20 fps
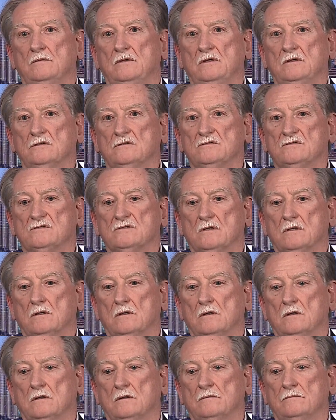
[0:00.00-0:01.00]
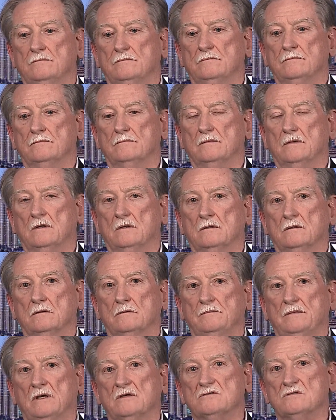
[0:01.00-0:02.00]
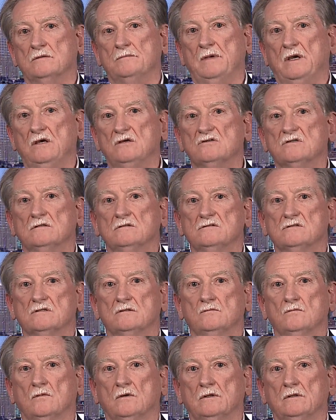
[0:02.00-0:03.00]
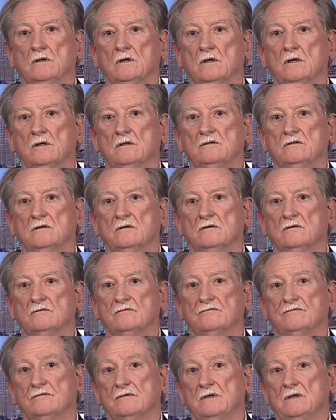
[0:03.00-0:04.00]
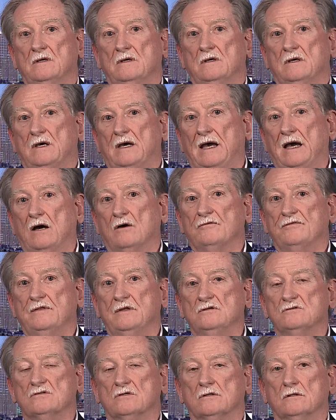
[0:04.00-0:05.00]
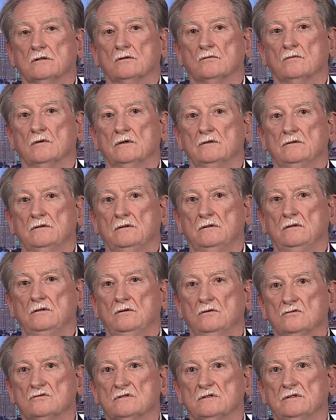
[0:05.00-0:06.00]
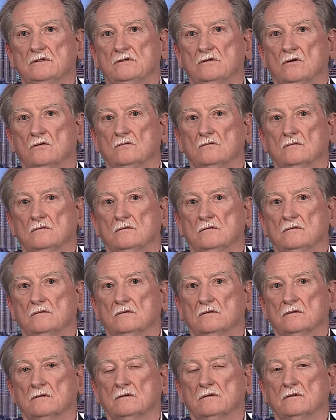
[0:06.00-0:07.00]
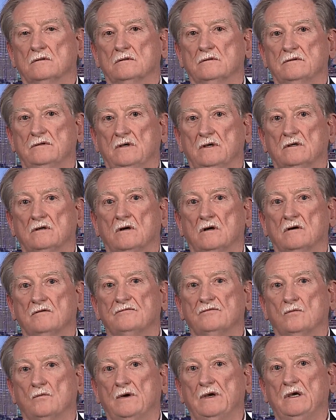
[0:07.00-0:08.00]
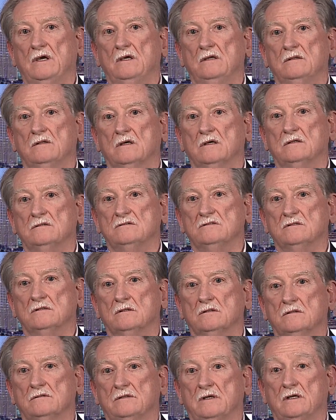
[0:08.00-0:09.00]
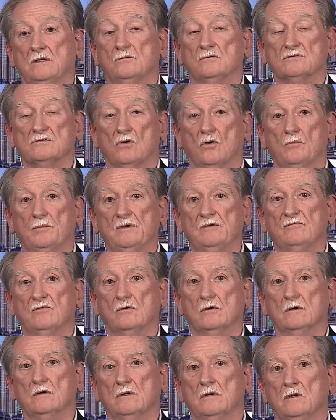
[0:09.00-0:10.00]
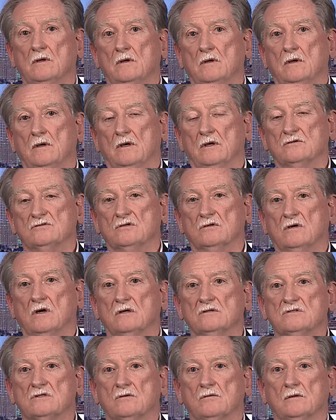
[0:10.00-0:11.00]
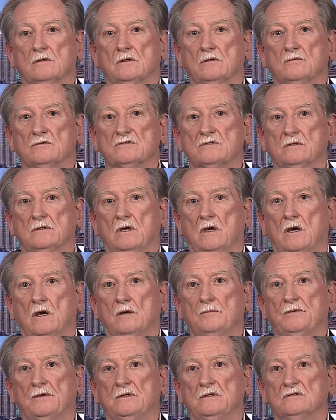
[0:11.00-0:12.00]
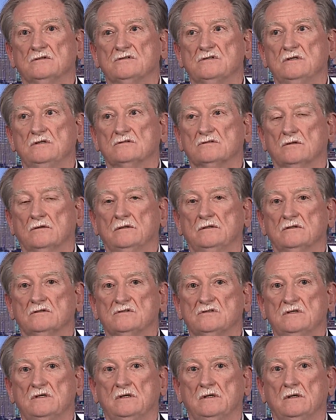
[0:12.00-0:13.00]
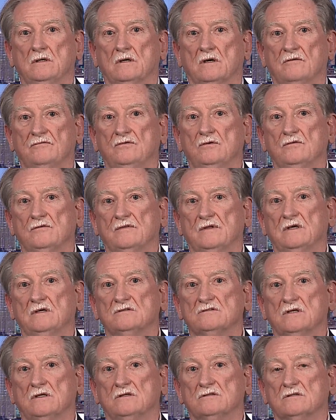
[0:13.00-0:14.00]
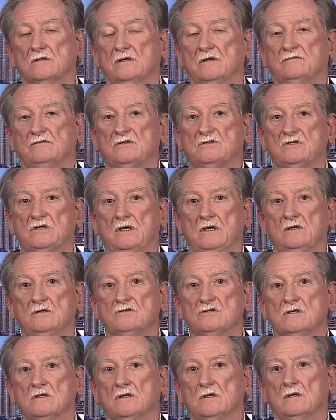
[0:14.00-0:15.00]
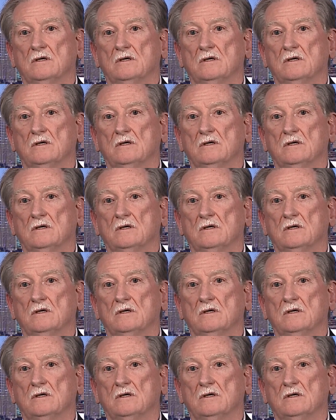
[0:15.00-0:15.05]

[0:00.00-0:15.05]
his uh, uh, estimations and whatnot of how things are going to run usually don't uh, kick off the way that, uh, that he was hoping for. And so consequently, what's going to happen is he's going to see a few things that he's going to have to change